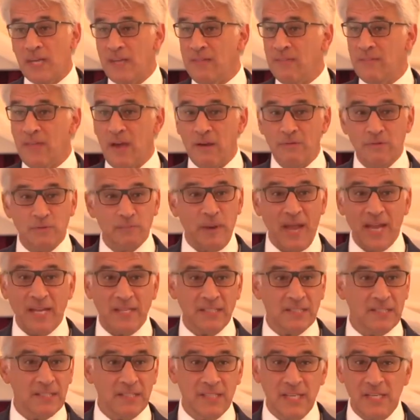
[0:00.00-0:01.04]
in those
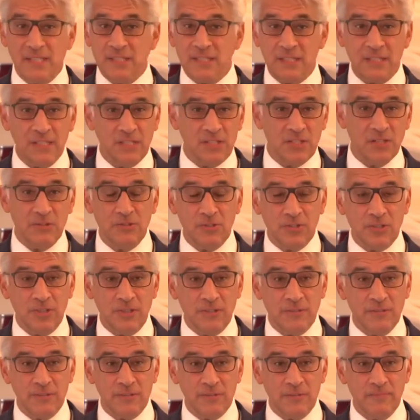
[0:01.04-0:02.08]
banks and
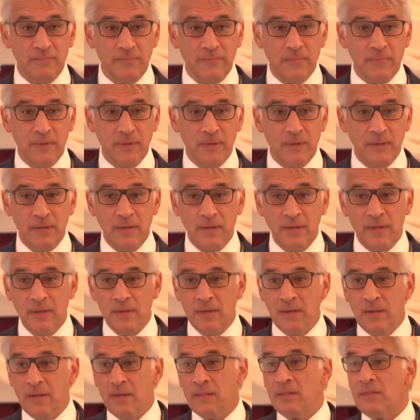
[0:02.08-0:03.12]
institutions,
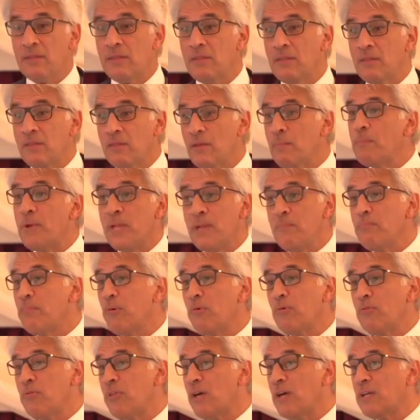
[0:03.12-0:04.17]
the
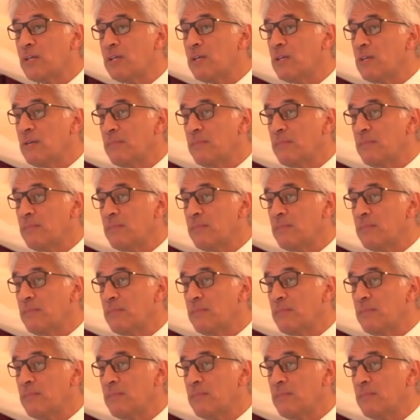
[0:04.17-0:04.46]
people that